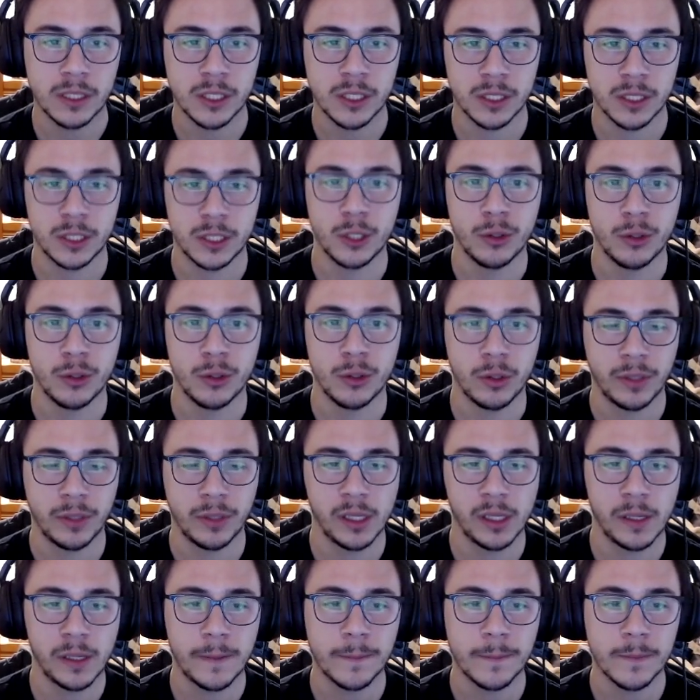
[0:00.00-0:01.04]
just due to
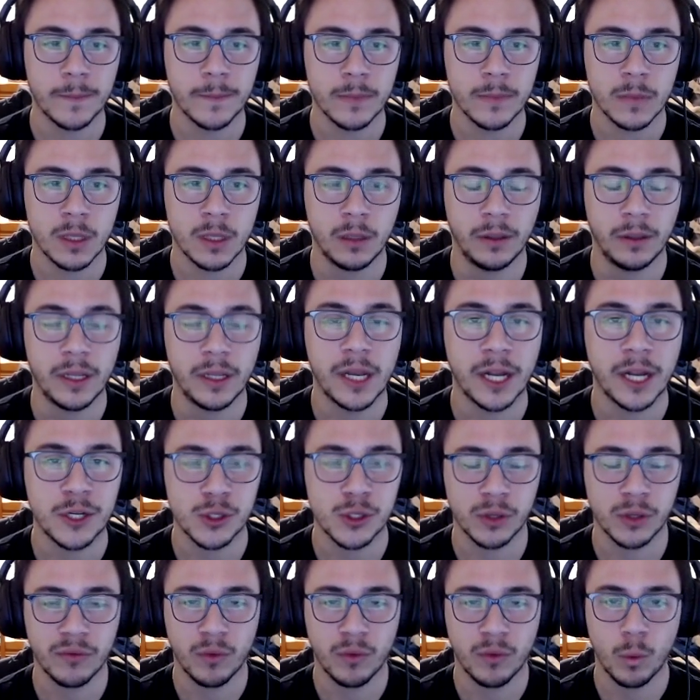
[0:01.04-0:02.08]
the
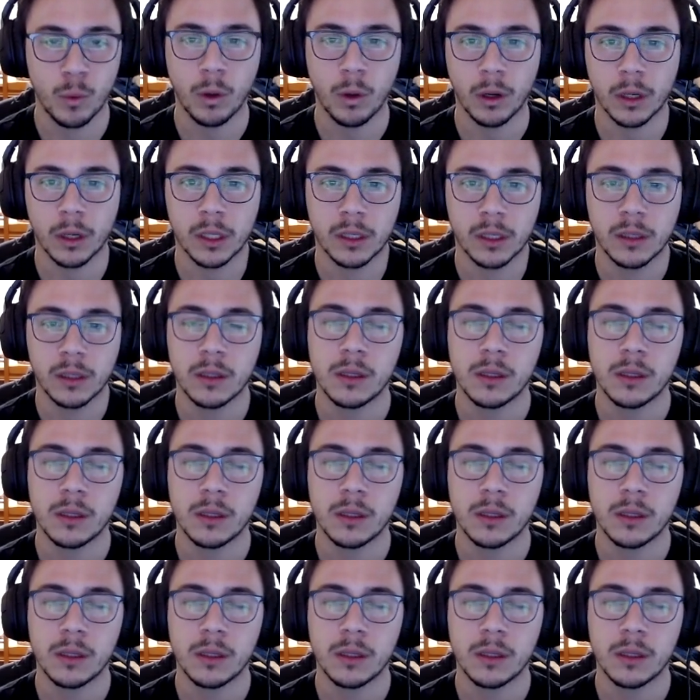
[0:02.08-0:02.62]
nature of the work.